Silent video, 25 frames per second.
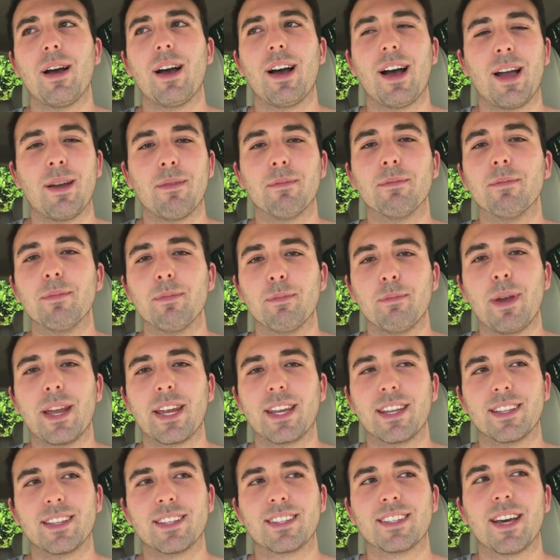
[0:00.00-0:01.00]
I'm
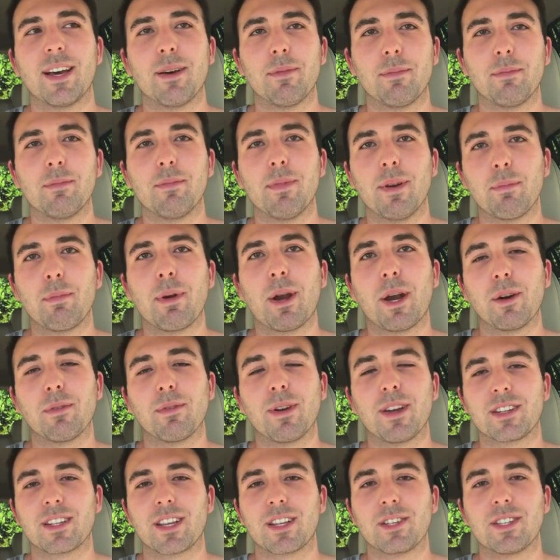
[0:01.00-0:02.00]
making this up, I'm
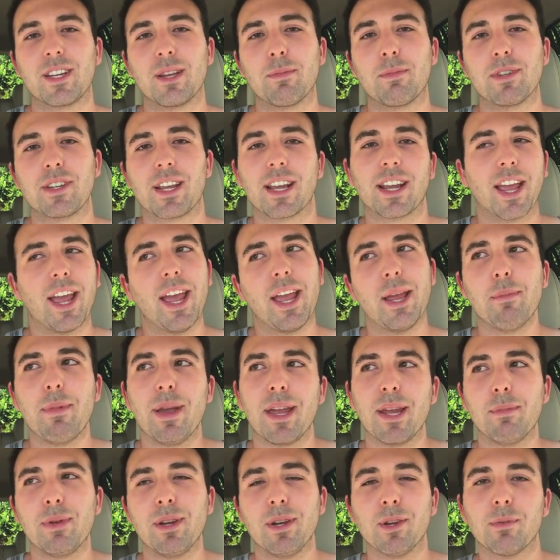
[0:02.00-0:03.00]
paraphrasing actually, but it's like, "Hey
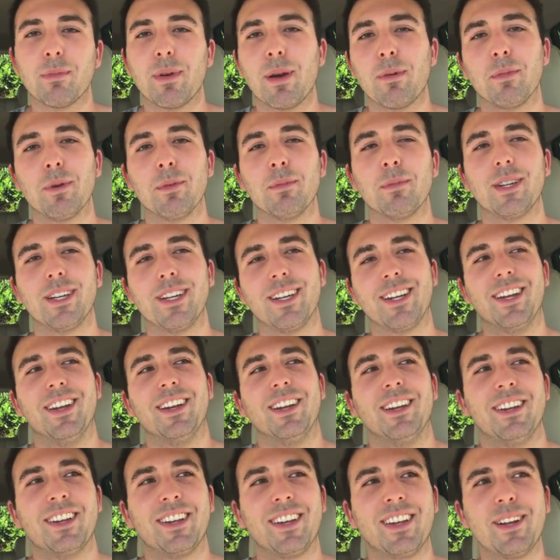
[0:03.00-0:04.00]
baby, remember me?"
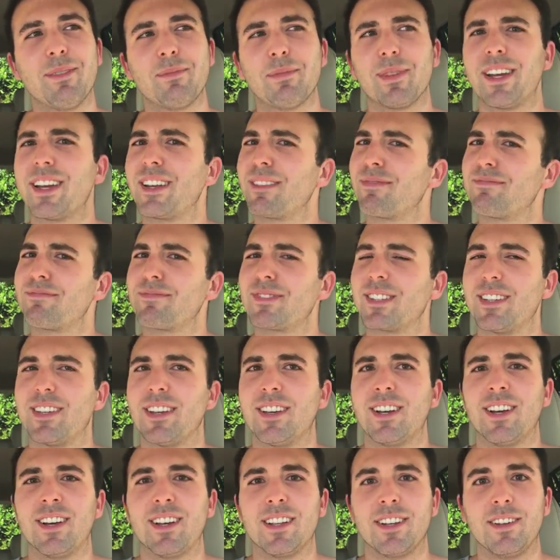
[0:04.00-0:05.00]
And I'm like,
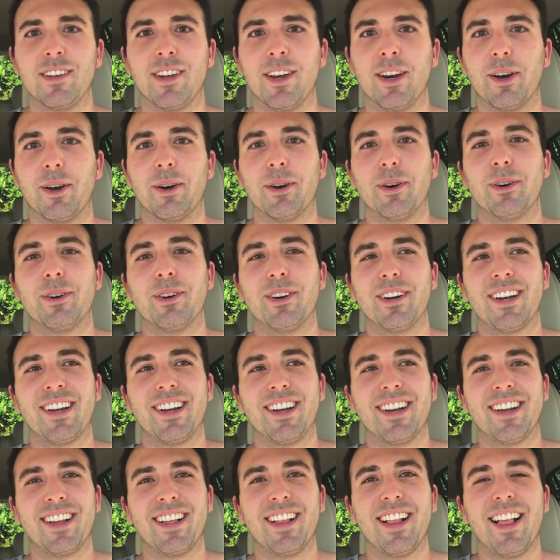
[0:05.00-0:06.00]
no.
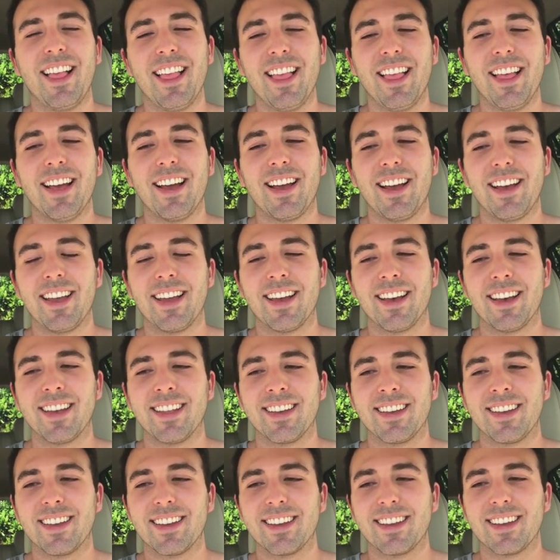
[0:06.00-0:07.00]

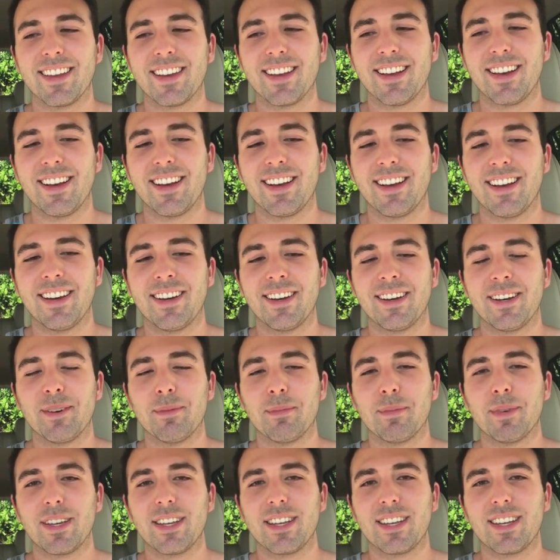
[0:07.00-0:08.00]
And
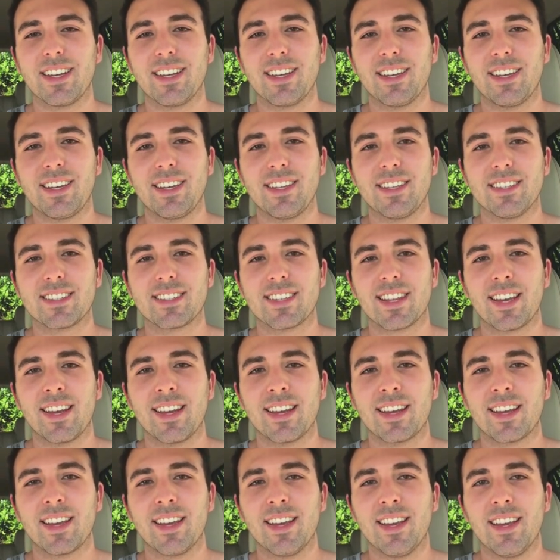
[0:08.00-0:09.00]
he's
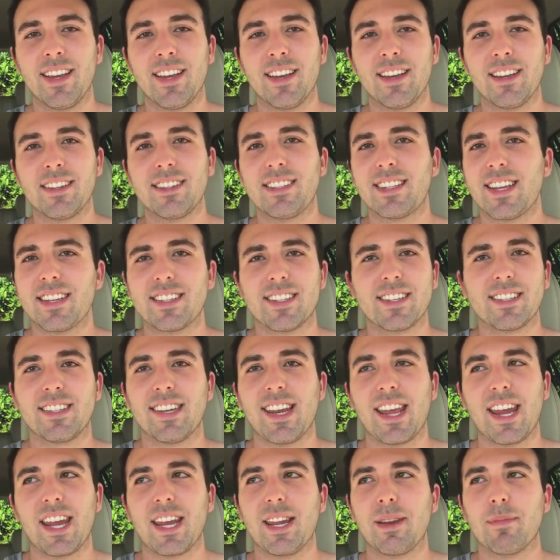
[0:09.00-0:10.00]
like, says his
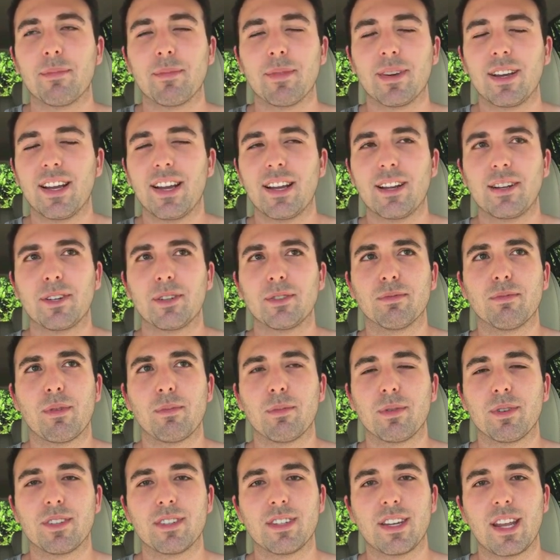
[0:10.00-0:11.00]
name. I don't even
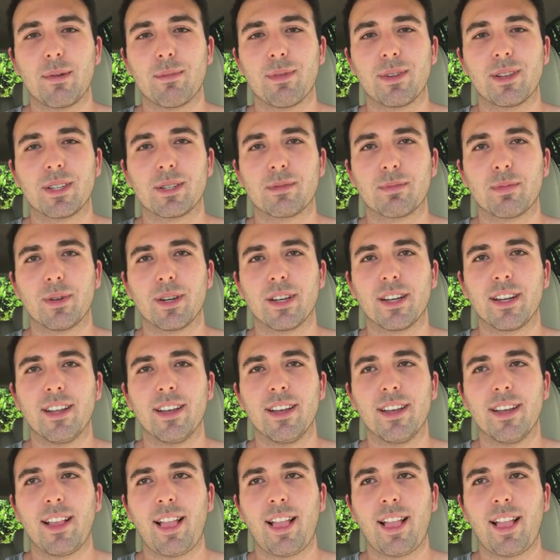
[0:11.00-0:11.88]
remember his name at this point.